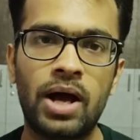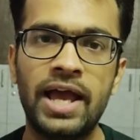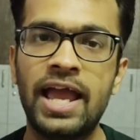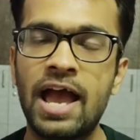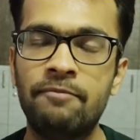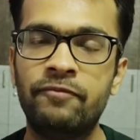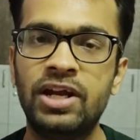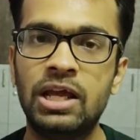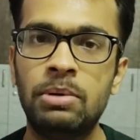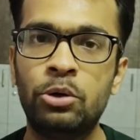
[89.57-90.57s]
I have
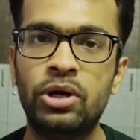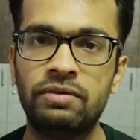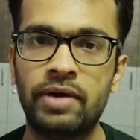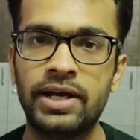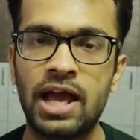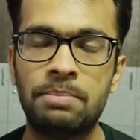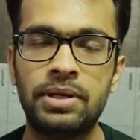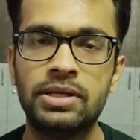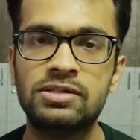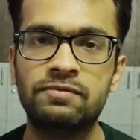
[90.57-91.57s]
been able to define
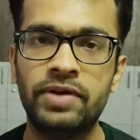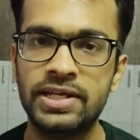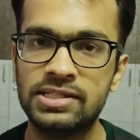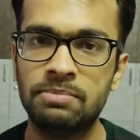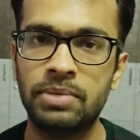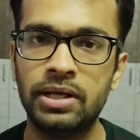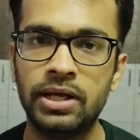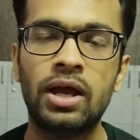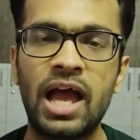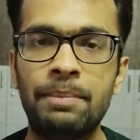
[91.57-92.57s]
happiness very simply.
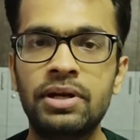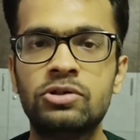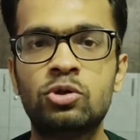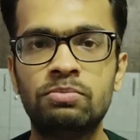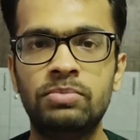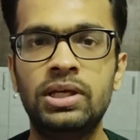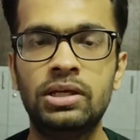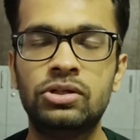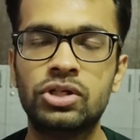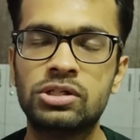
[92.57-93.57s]
Happiness to
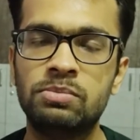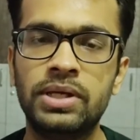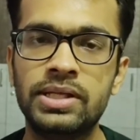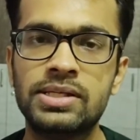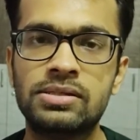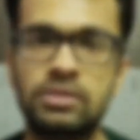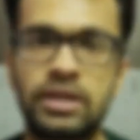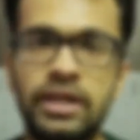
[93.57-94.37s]
me just means the